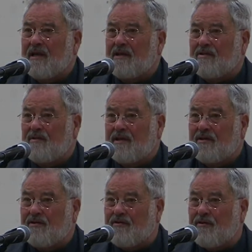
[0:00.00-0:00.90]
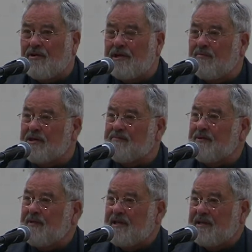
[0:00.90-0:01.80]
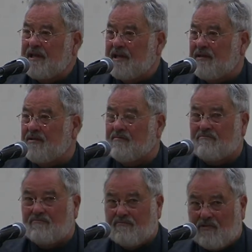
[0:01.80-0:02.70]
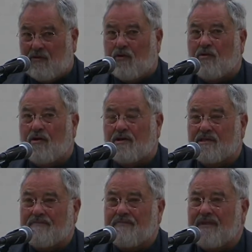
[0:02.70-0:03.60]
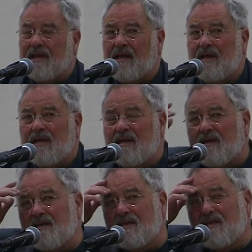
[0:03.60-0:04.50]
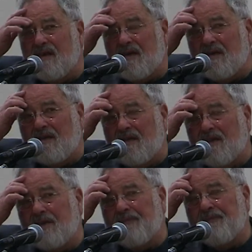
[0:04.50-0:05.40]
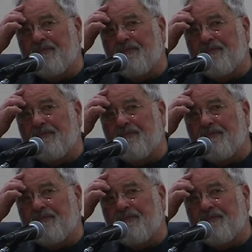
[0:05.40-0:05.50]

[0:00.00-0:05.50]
So that the authority must be maintained at all costs. Secondly,